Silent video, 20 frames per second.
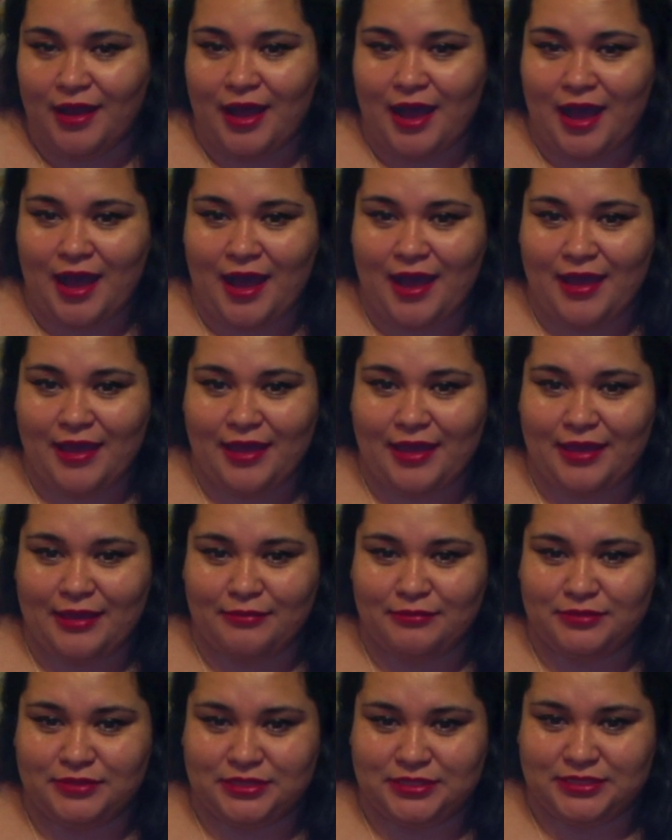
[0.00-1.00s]
I
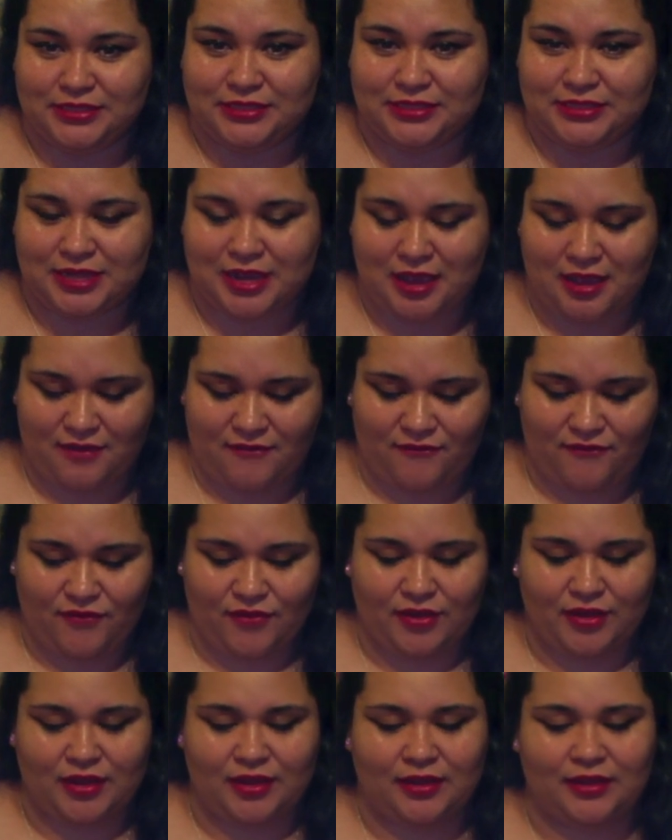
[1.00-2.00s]
am
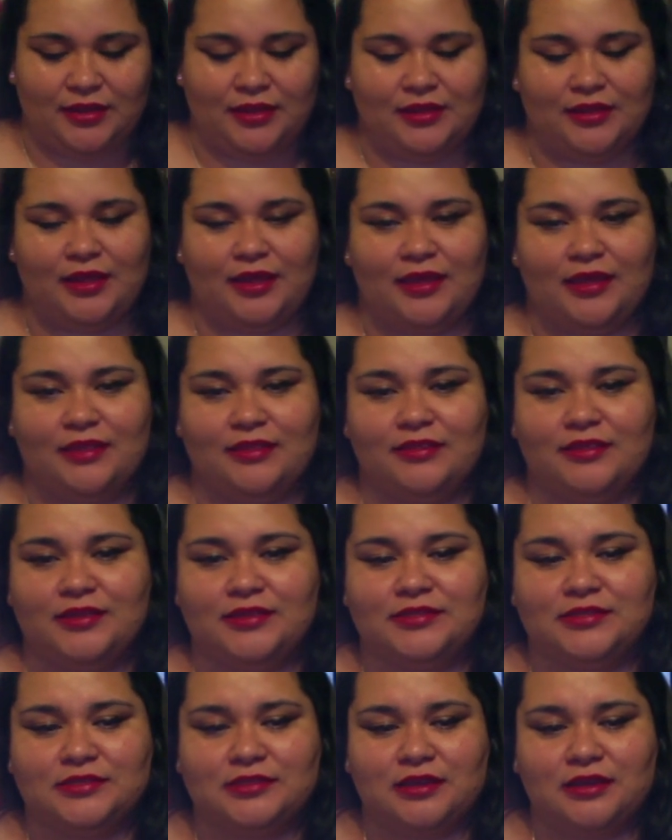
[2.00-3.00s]
definitely liking
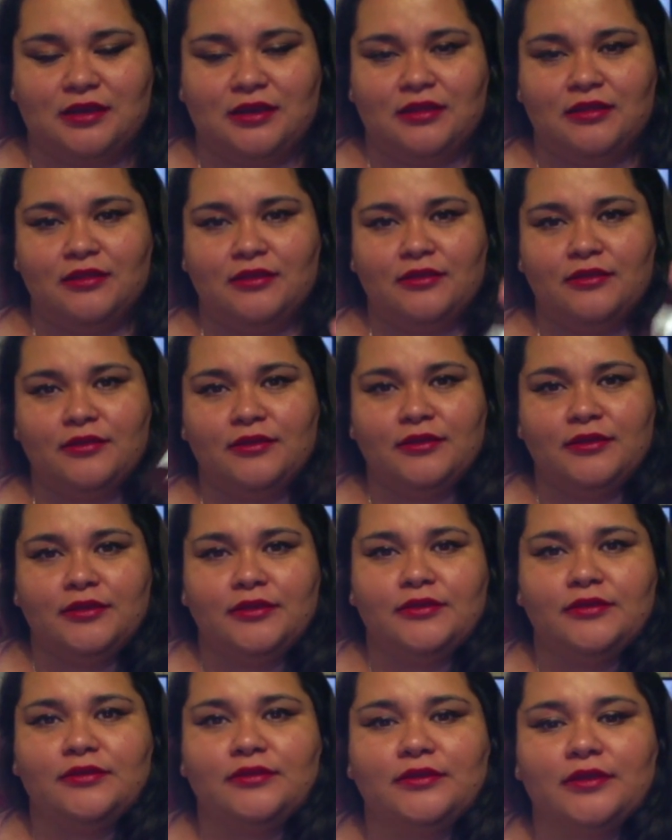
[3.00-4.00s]
this color,
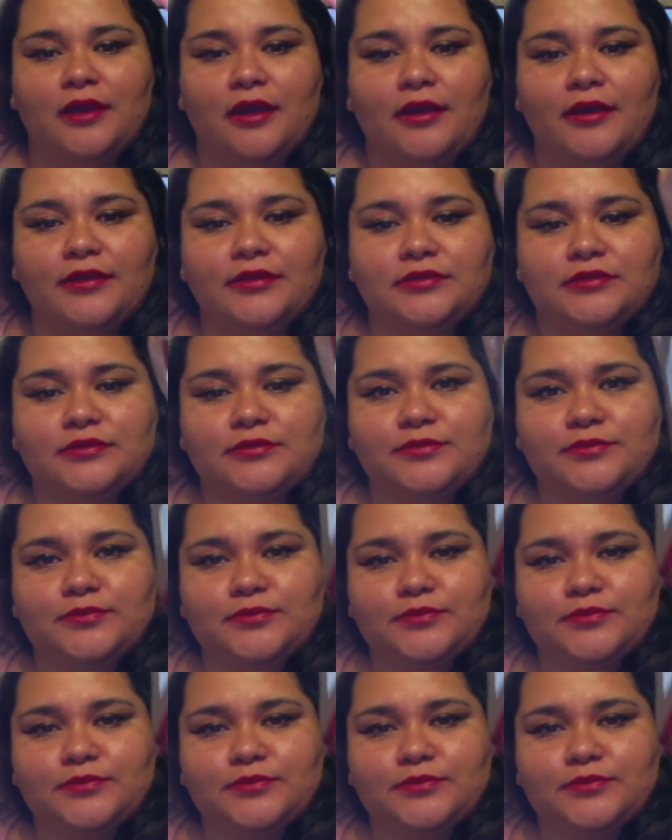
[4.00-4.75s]
guys.